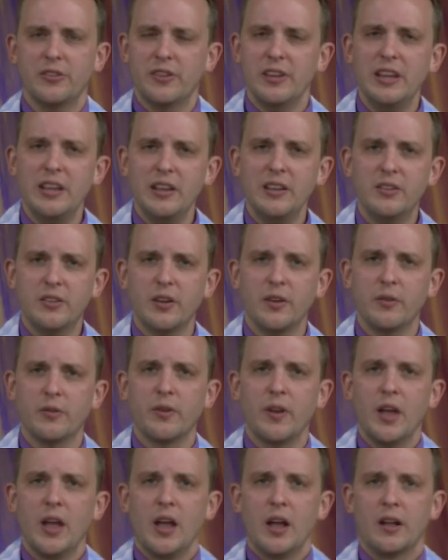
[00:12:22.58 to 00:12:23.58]
The seeds
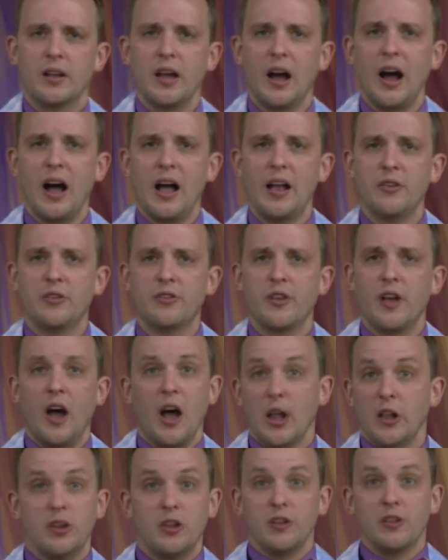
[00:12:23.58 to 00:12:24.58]
of God's
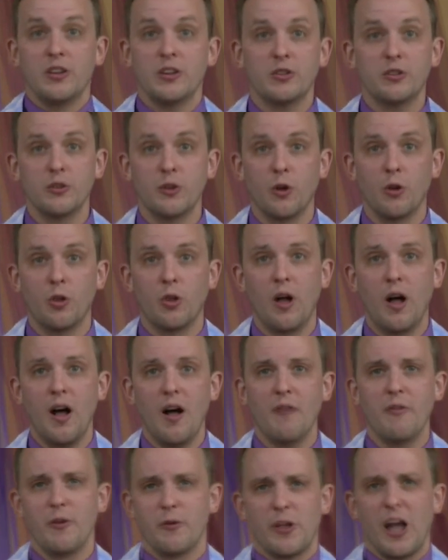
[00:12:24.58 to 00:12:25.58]
unconditional
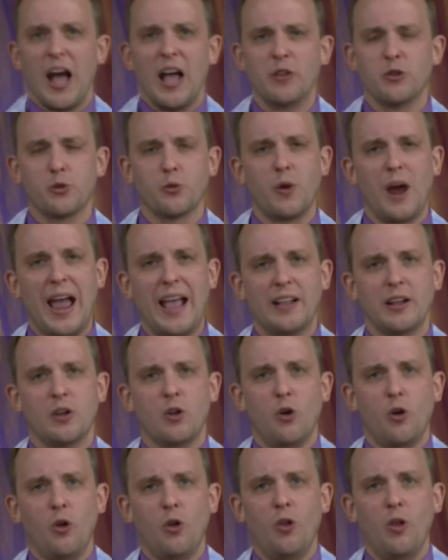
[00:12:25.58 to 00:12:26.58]
love, of God's
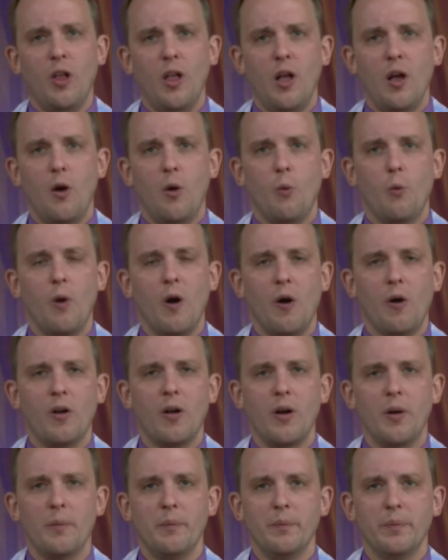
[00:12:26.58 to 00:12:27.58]
radical
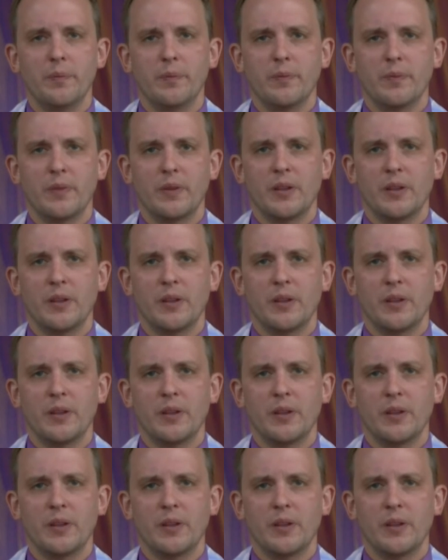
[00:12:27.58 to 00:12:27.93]
welcome,